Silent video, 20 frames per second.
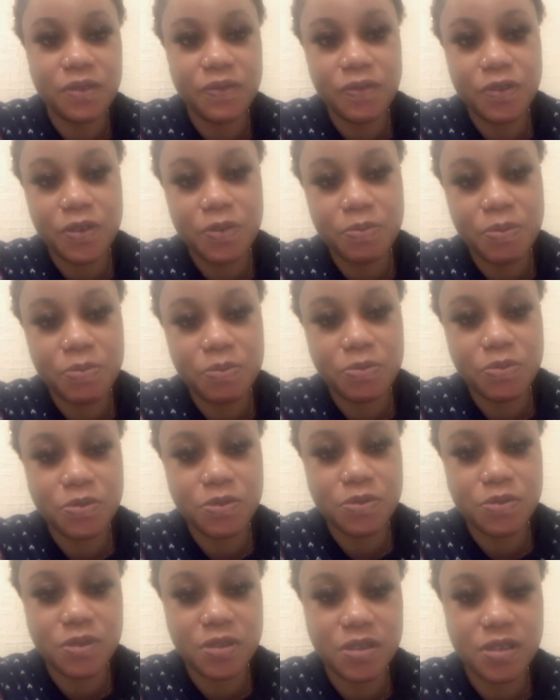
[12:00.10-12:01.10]
for you people
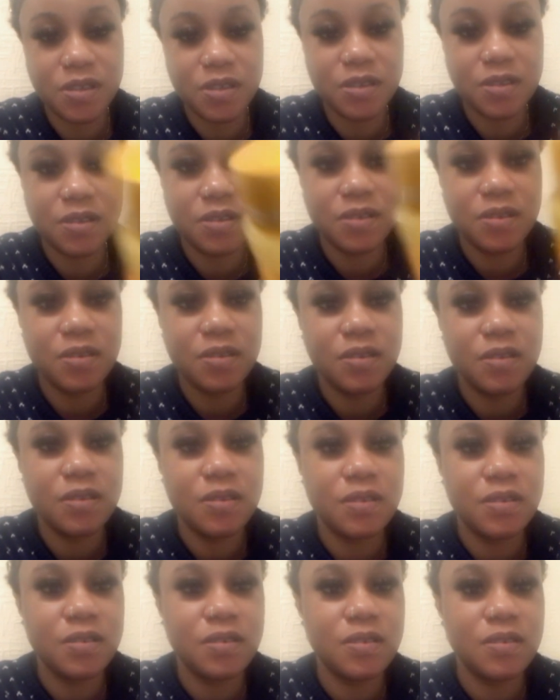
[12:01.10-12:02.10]
to see
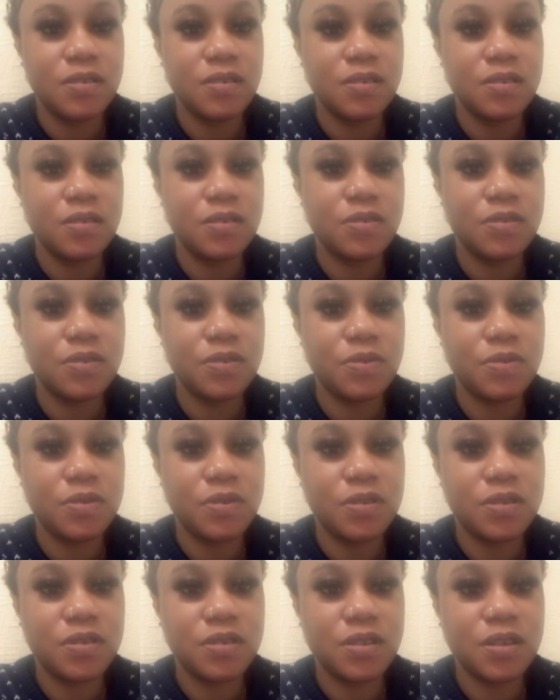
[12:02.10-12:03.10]
so you
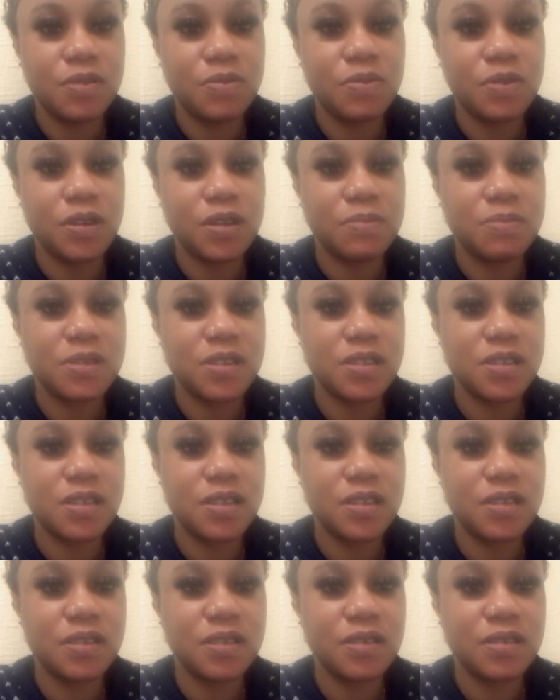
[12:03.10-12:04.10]
understand what I'm
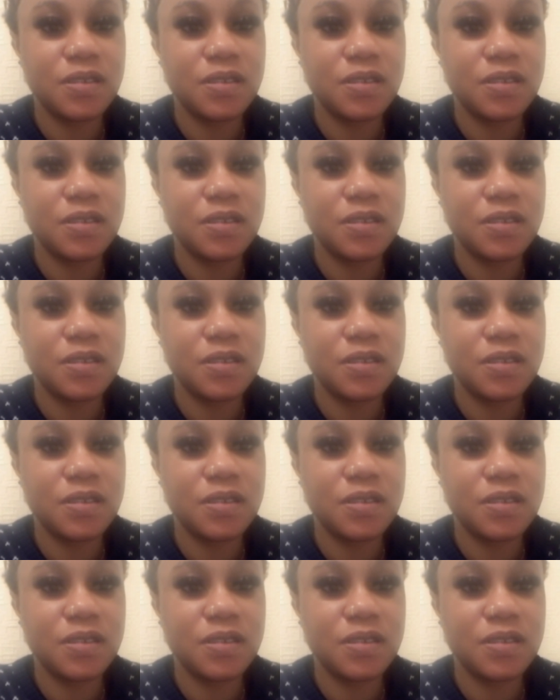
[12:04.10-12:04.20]
saying